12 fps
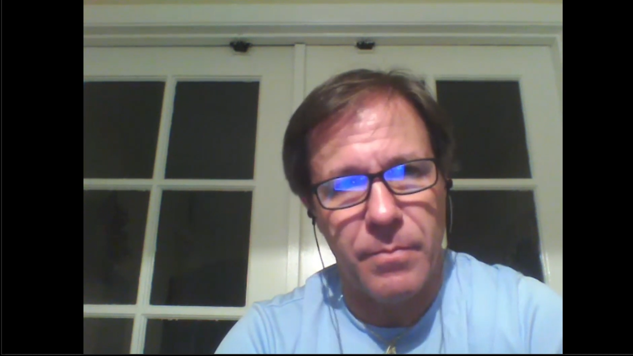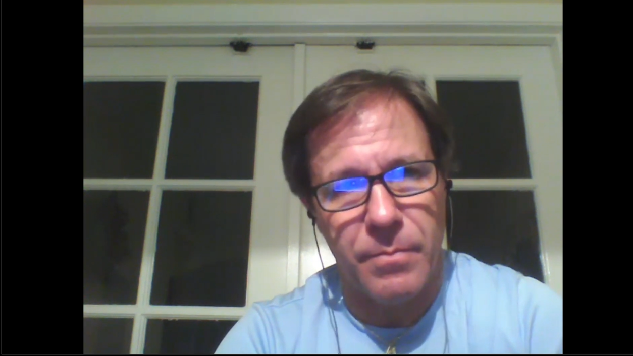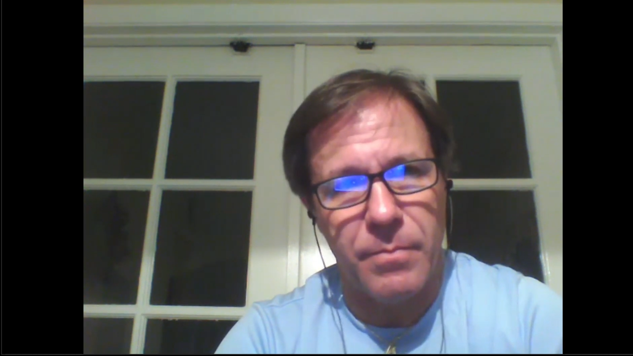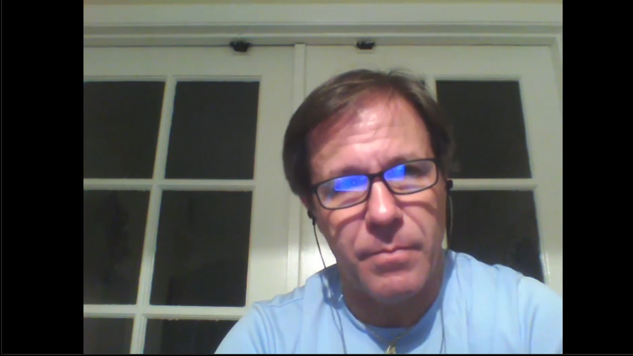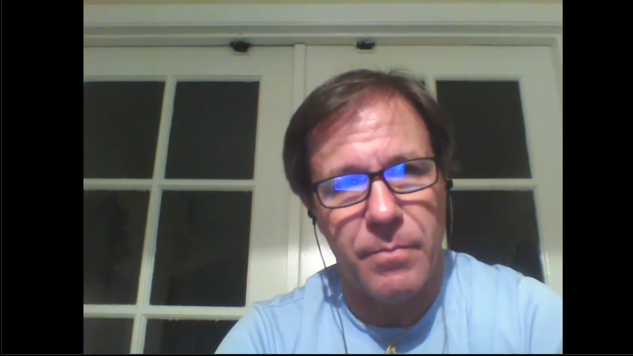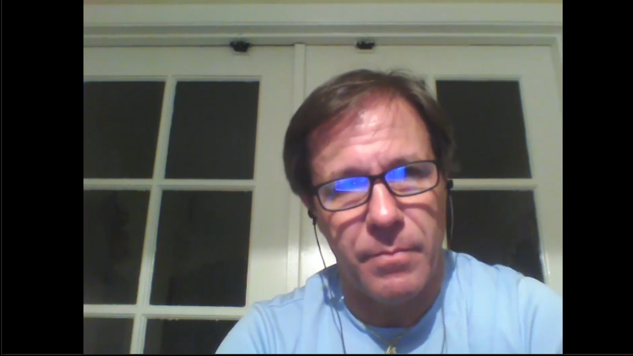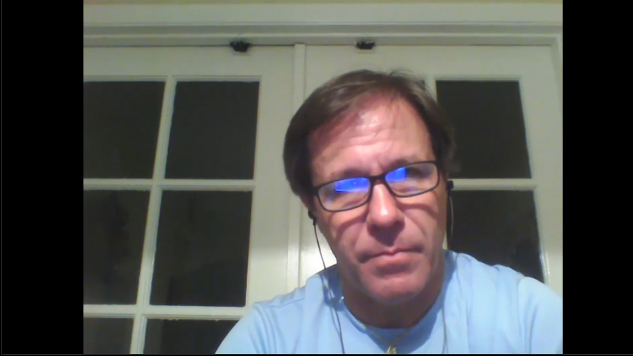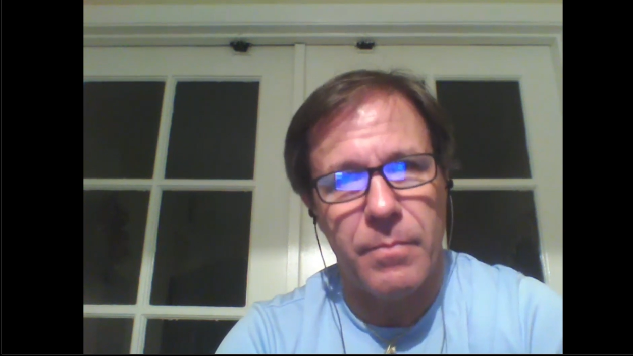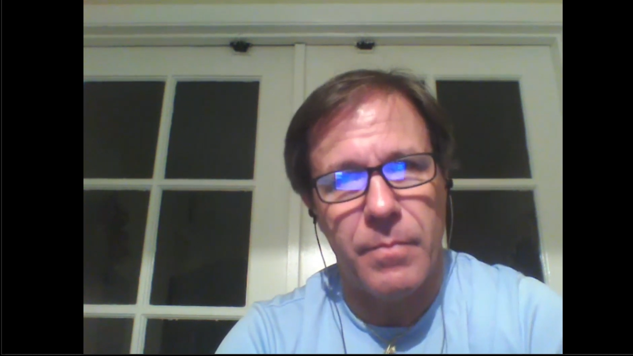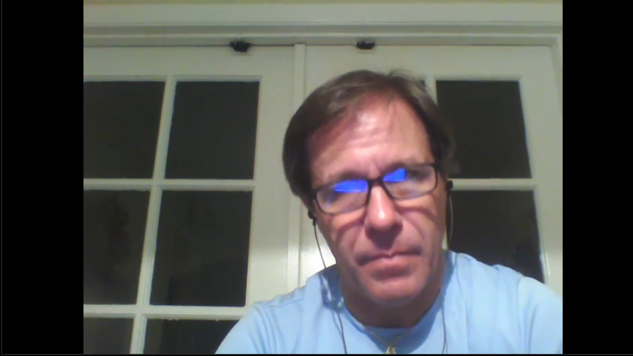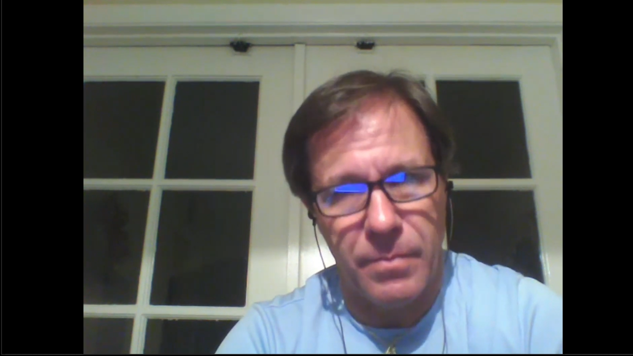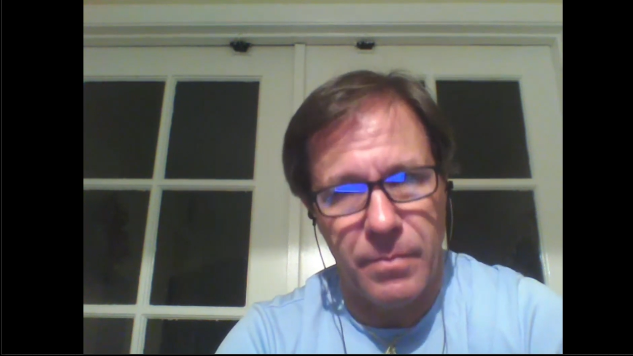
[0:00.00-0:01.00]

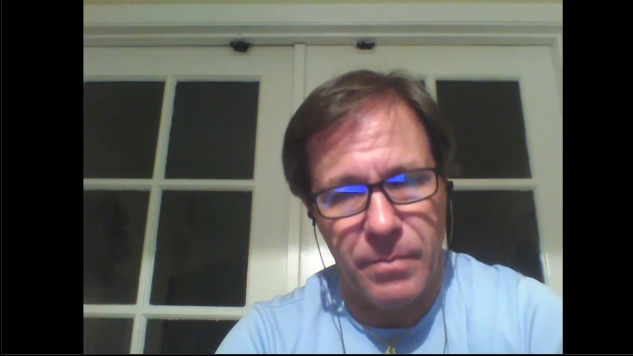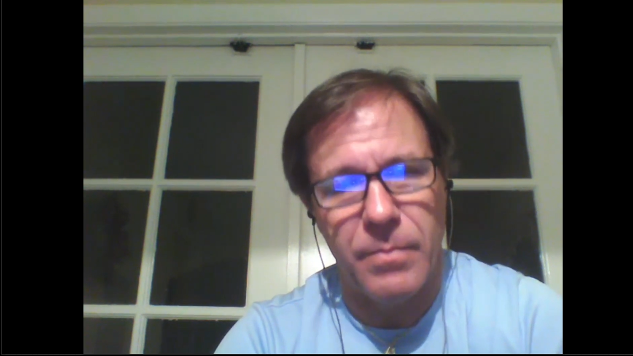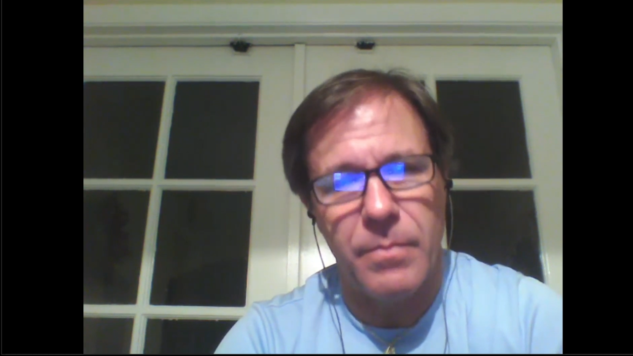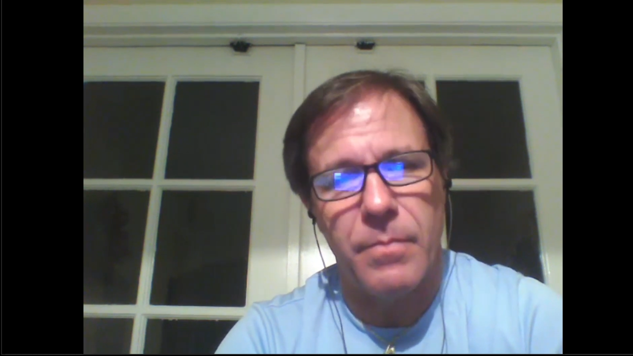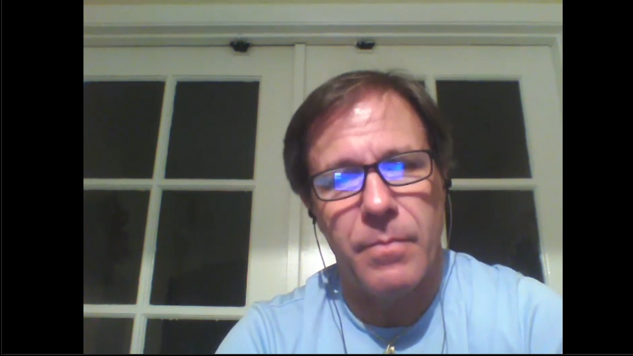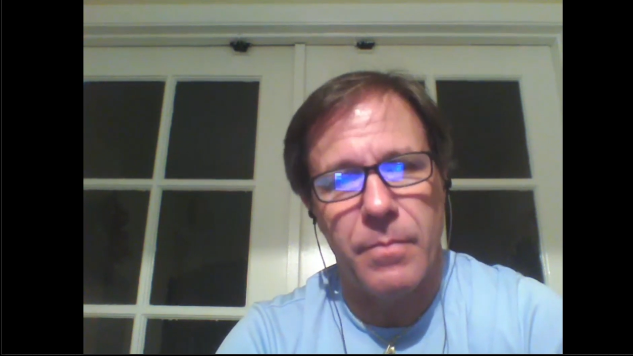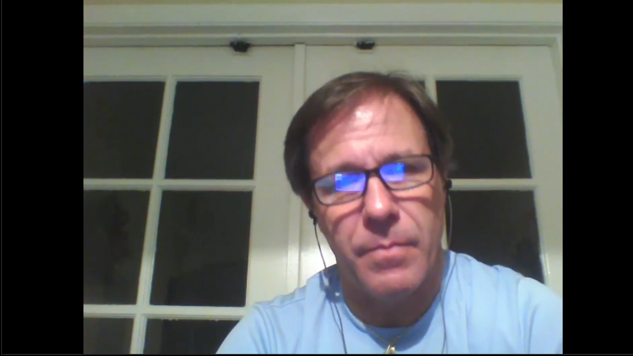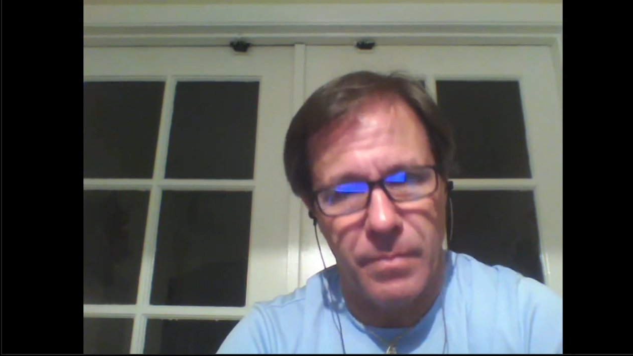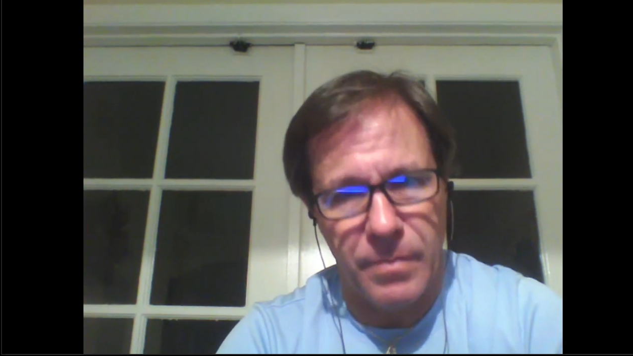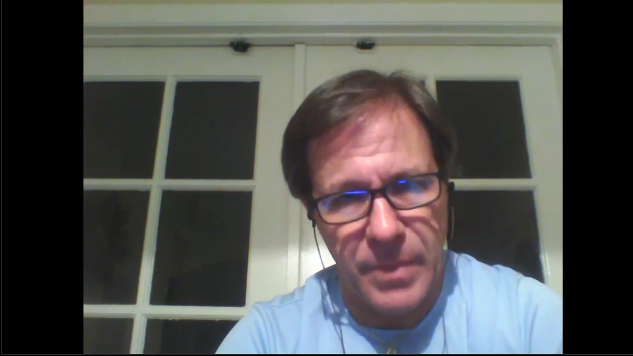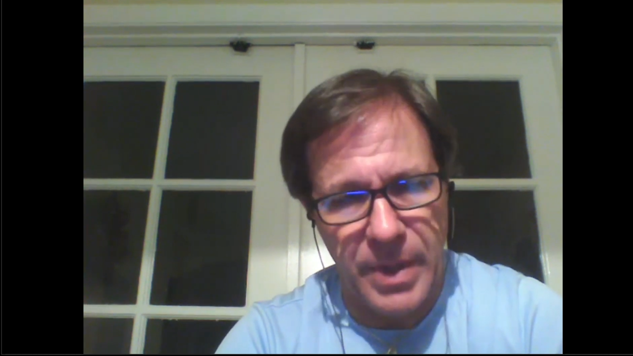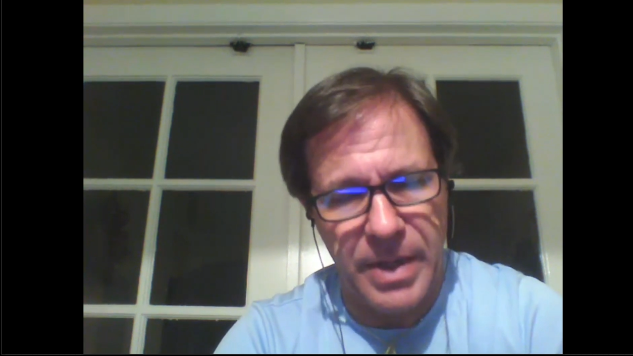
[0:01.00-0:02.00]

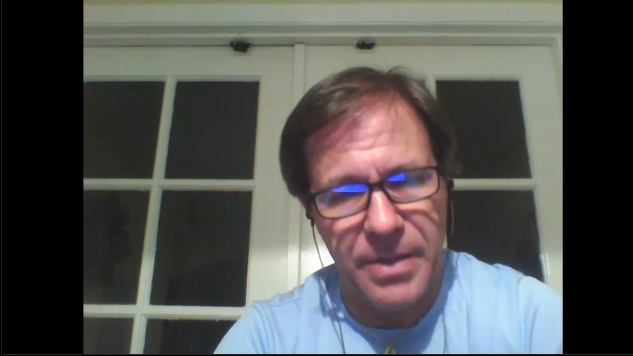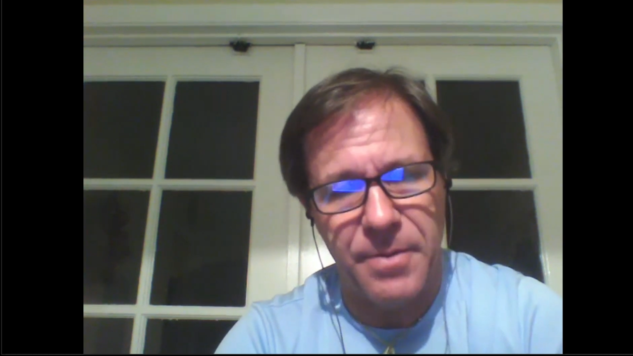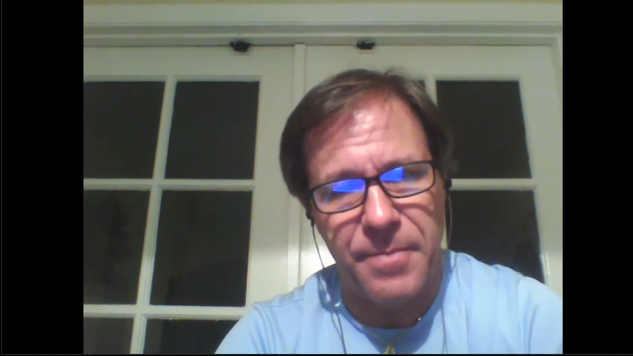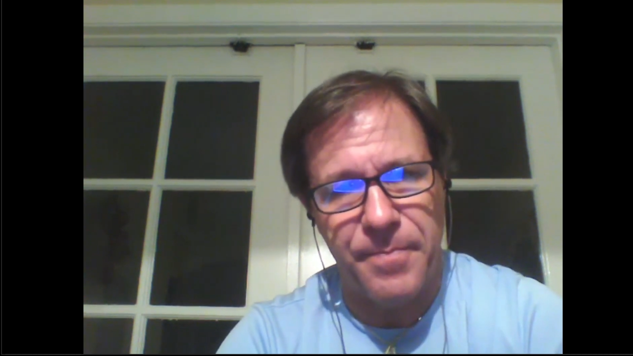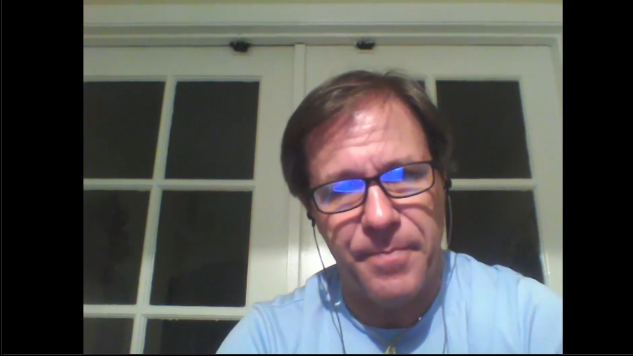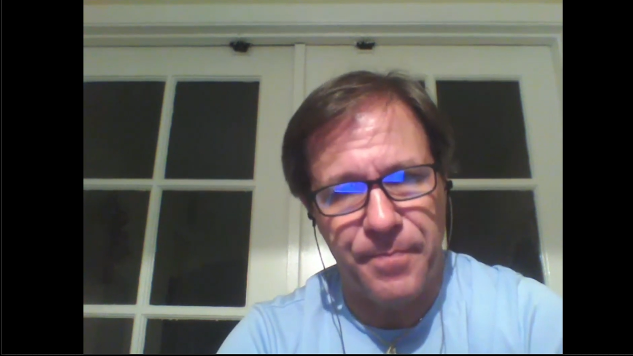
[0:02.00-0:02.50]
If we're